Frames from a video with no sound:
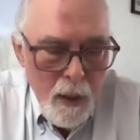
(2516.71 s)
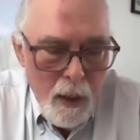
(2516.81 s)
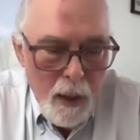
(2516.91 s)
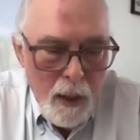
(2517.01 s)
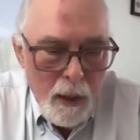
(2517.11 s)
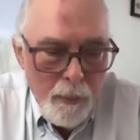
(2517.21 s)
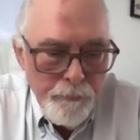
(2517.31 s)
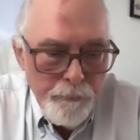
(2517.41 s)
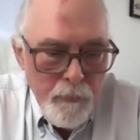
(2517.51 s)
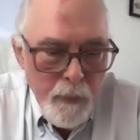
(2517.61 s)

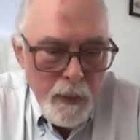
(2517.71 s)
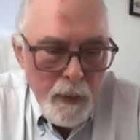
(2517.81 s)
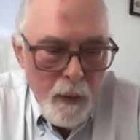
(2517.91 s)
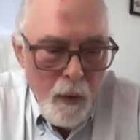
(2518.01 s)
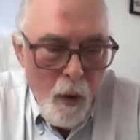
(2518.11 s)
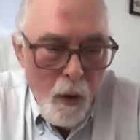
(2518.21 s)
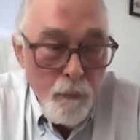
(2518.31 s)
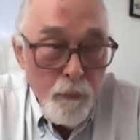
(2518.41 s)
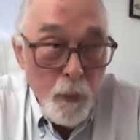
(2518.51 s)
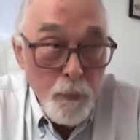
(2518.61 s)
are
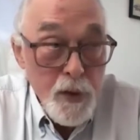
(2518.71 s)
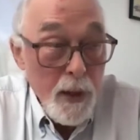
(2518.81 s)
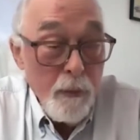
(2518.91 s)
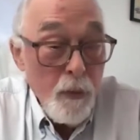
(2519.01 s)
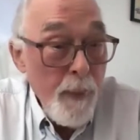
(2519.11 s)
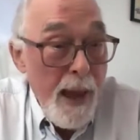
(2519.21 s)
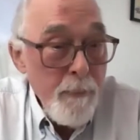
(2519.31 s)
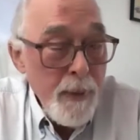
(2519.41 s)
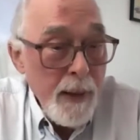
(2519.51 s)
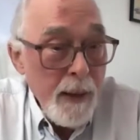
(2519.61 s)
films like The
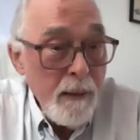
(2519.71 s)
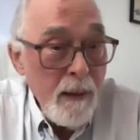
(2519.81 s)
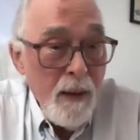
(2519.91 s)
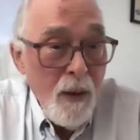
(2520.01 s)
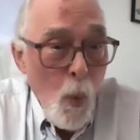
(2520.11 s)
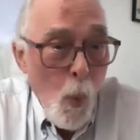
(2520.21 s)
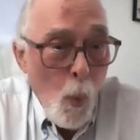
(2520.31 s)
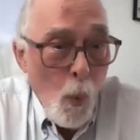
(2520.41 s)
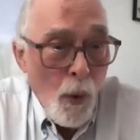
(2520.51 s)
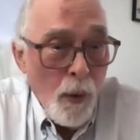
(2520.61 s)
Batman
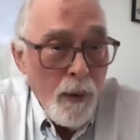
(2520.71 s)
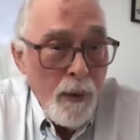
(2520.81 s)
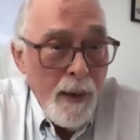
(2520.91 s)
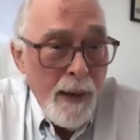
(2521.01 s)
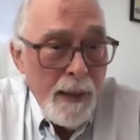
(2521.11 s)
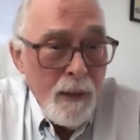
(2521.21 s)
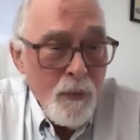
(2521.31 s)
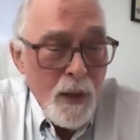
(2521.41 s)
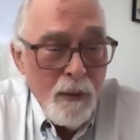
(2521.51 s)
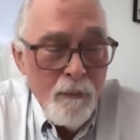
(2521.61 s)
or
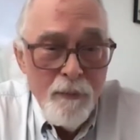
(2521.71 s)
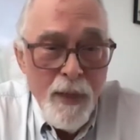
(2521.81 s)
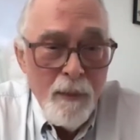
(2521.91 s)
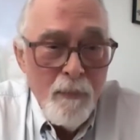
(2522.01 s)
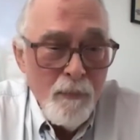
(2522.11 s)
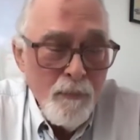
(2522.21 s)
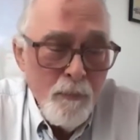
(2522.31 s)
anything of that